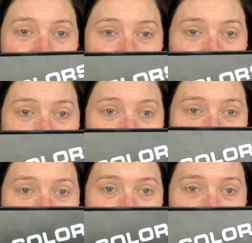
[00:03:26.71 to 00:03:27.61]
Colors
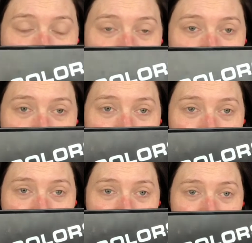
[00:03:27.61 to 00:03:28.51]
I Heart
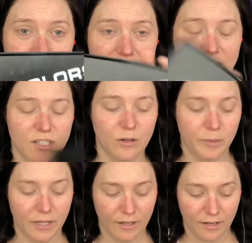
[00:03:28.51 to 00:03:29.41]
Makeup Eyeshadow
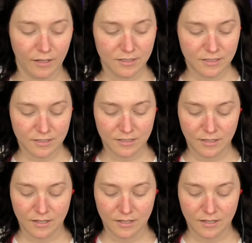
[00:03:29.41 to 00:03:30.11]
Palette,